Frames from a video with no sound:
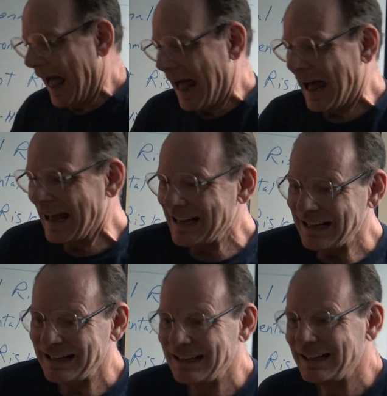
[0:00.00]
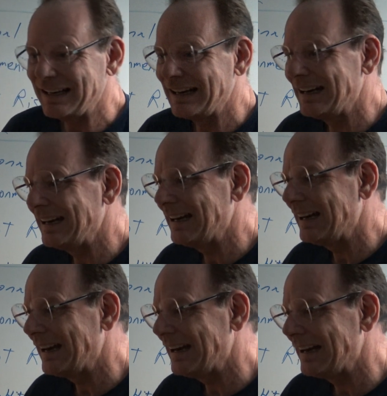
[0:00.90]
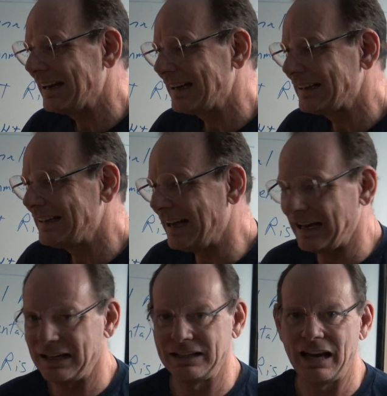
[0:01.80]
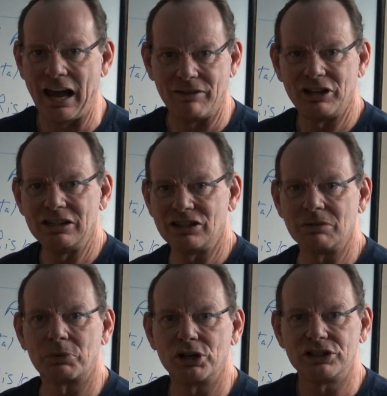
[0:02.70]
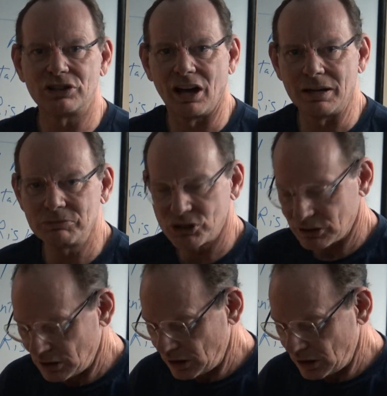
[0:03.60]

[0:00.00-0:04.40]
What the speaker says: I can have a temper at times.